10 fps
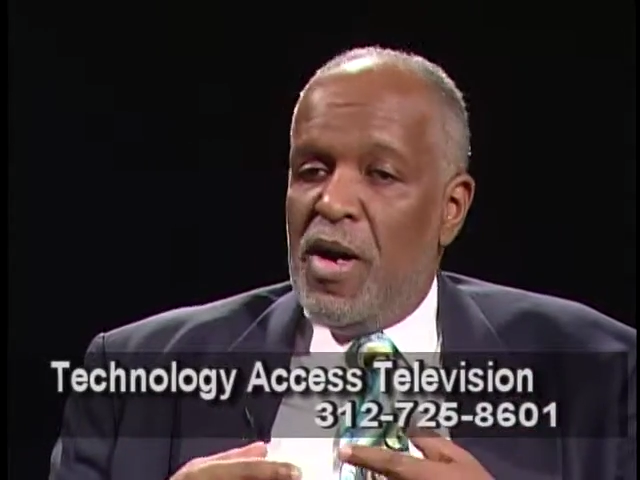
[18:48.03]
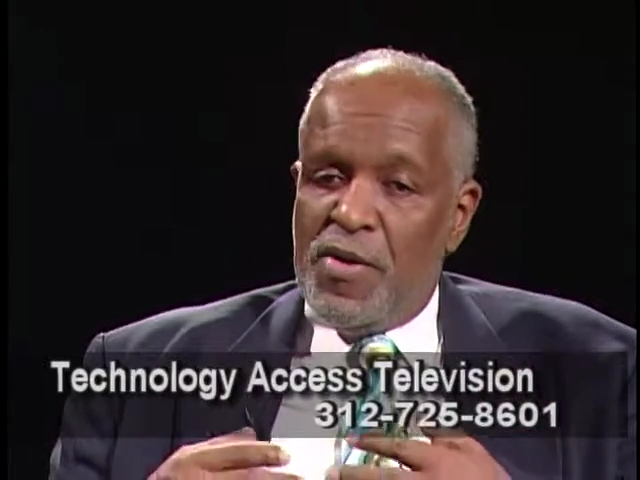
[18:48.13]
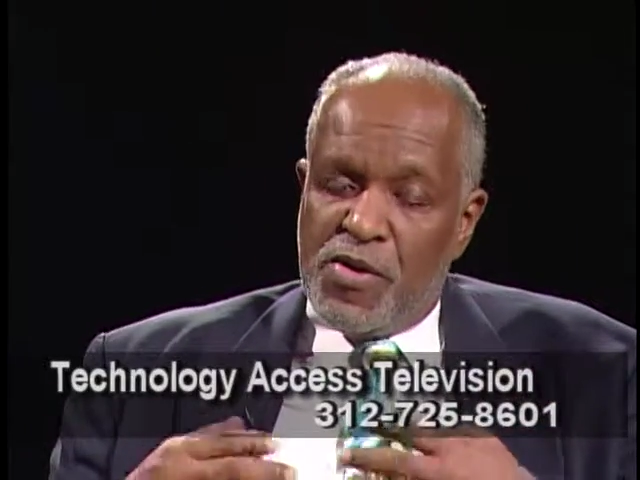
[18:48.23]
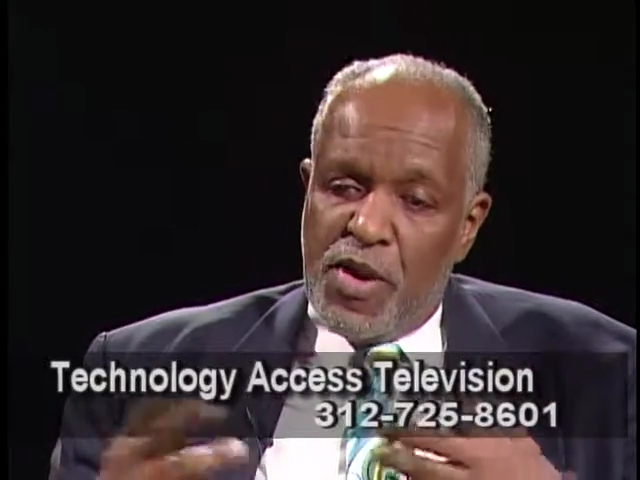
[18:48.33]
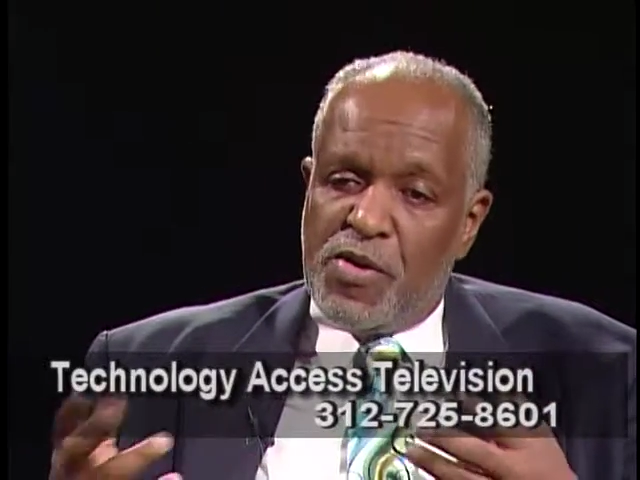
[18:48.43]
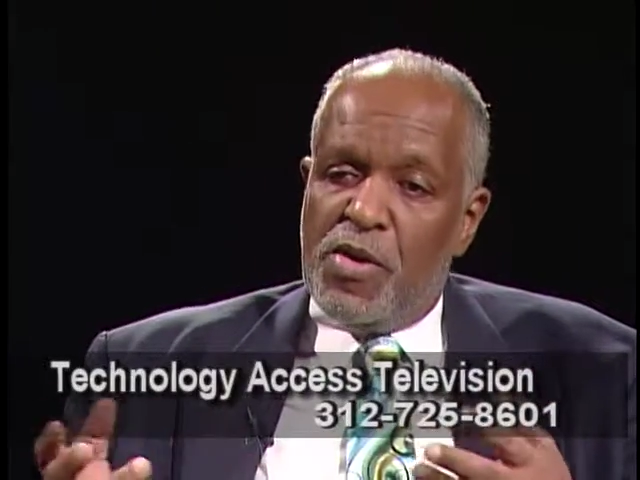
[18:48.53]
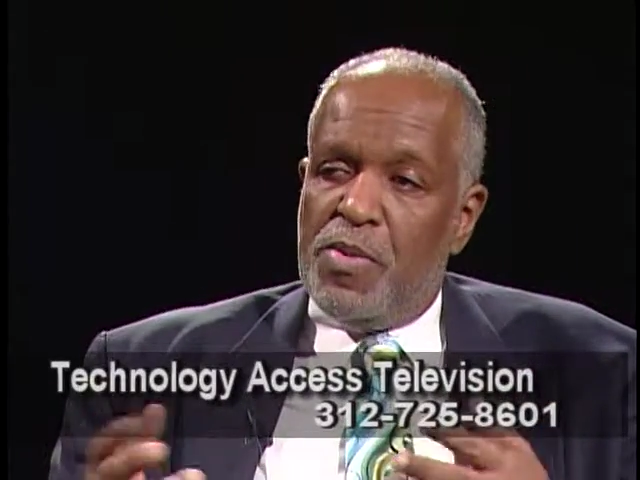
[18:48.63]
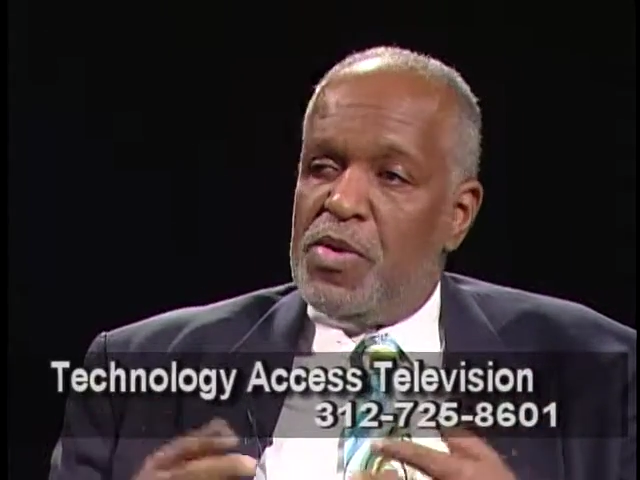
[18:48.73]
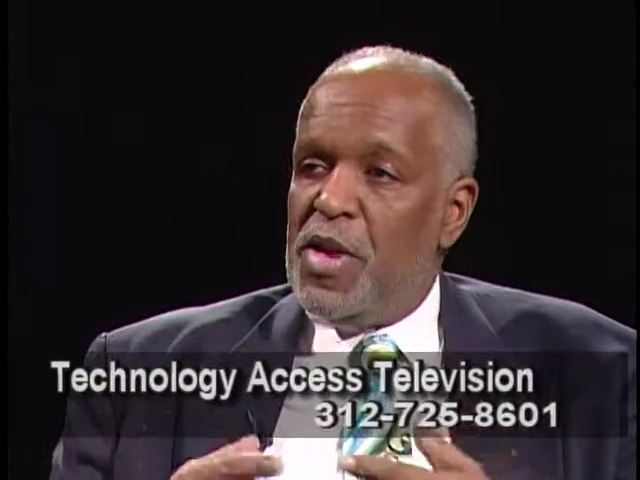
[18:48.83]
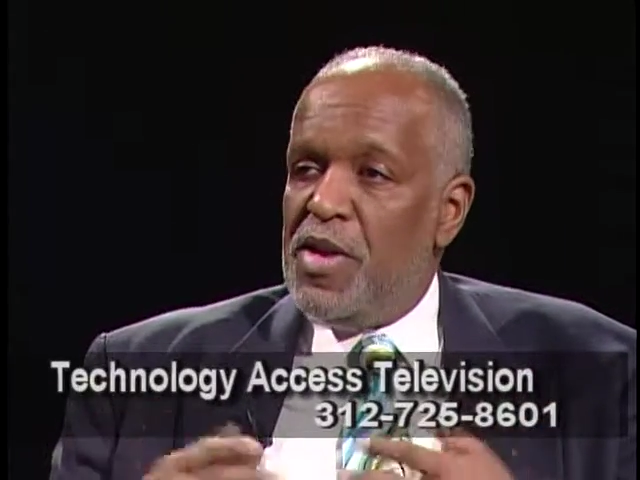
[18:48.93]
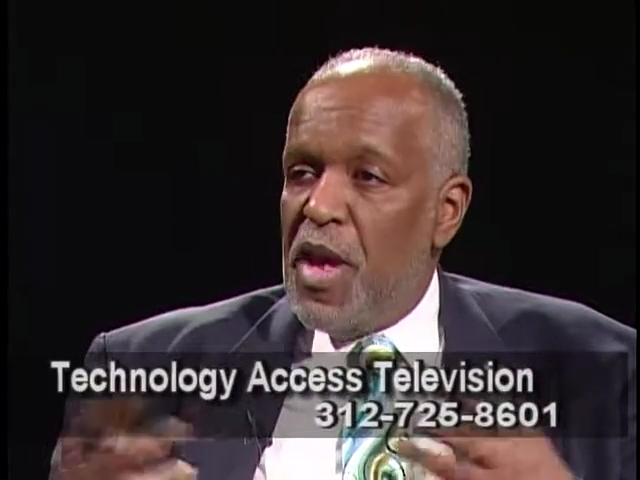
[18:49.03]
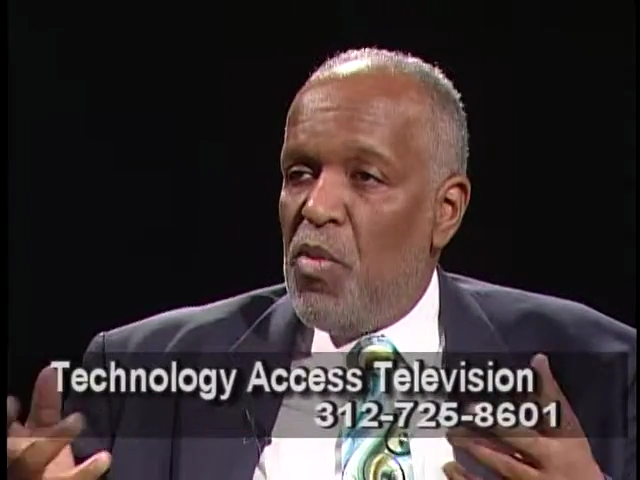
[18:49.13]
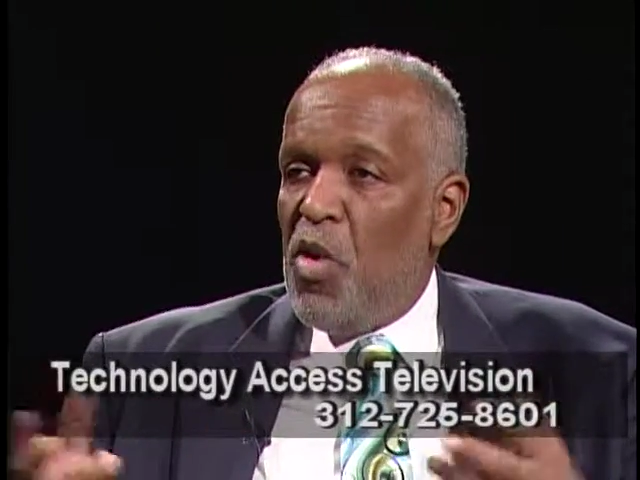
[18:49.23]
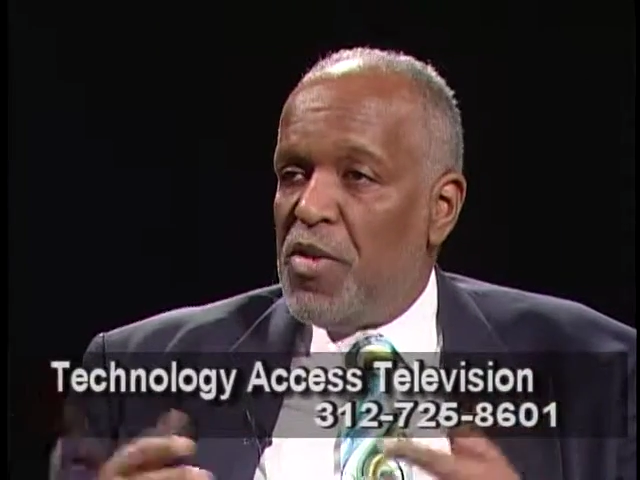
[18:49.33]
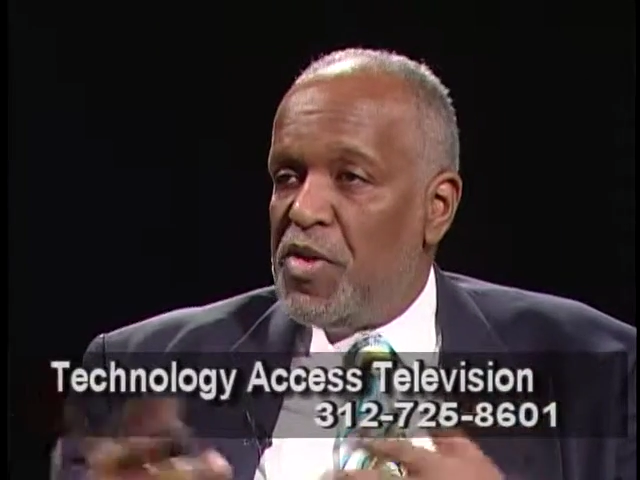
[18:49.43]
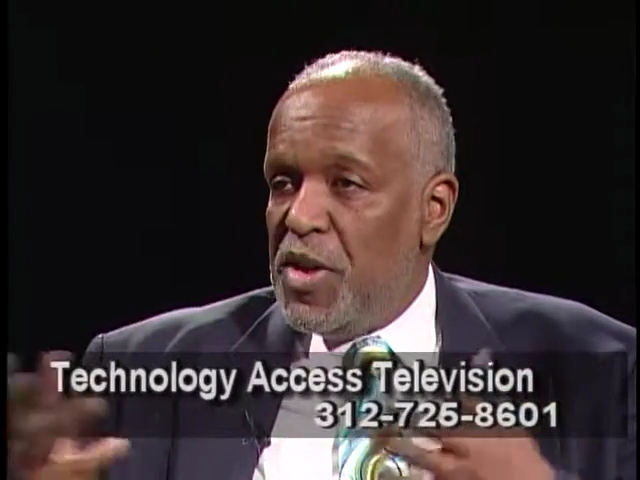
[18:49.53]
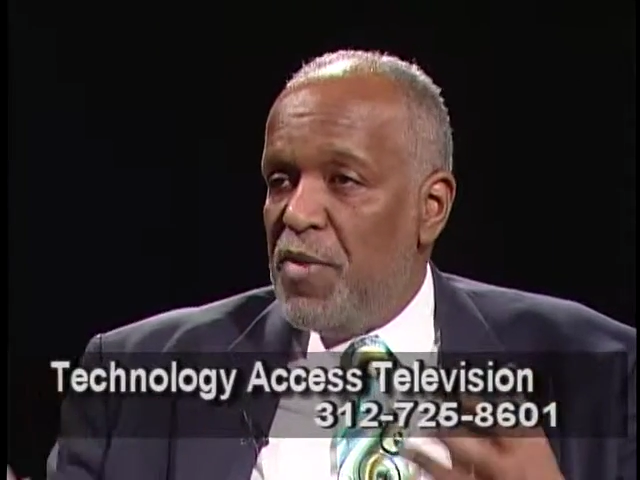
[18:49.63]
systems and networks and